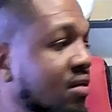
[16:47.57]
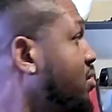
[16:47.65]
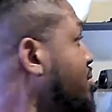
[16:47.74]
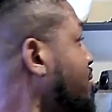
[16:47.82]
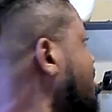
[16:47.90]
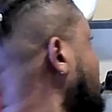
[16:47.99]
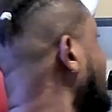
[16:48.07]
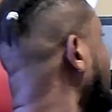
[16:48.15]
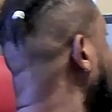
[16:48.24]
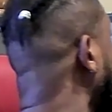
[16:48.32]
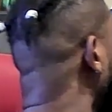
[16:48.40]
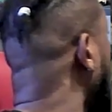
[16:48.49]
me see.
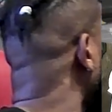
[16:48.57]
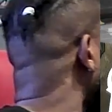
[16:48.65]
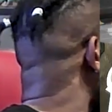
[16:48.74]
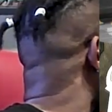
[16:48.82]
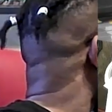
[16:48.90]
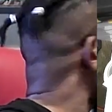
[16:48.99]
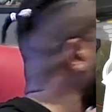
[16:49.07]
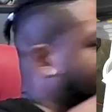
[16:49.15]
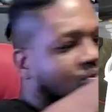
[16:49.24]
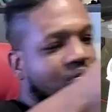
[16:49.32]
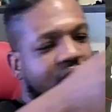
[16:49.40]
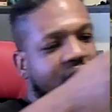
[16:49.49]
On my previous
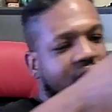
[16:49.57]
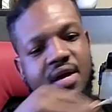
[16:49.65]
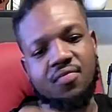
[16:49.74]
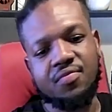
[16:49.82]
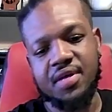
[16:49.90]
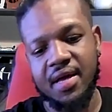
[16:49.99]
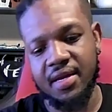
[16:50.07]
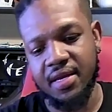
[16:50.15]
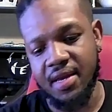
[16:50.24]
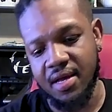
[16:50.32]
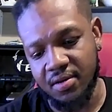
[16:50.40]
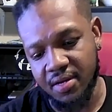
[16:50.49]
one, yeah, we got it
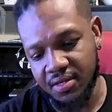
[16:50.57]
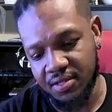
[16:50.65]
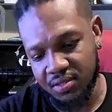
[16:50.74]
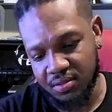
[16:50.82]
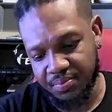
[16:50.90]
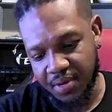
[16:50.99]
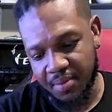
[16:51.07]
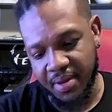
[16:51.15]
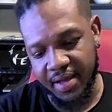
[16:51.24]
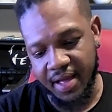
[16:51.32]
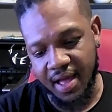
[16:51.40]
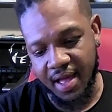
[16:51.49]
down there, so probably like
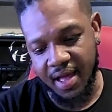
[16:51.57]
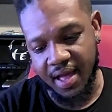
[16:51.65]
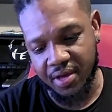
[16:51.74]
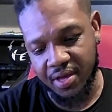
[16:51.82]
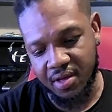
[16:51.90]
halfway.